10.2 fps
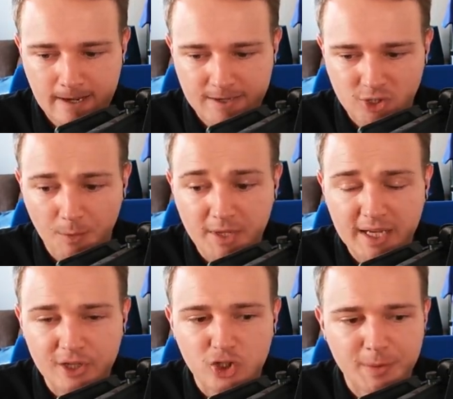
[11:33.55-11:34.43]
Tom
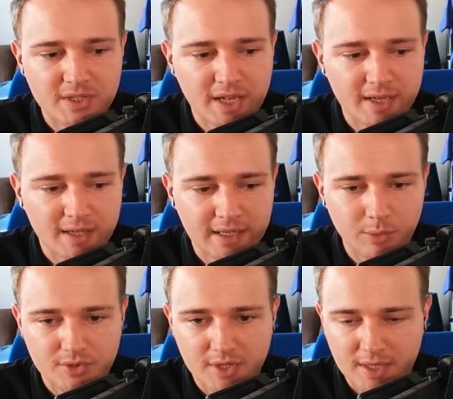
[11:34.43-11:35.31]
Kiernan should be taking
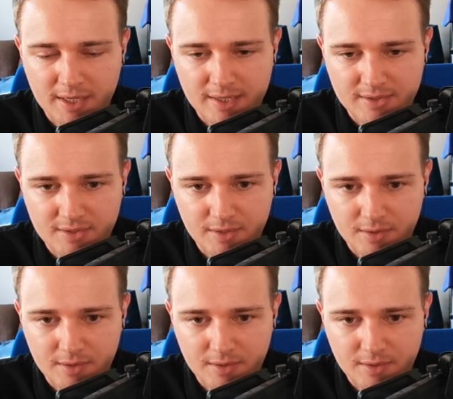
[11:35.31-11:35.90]
will take it.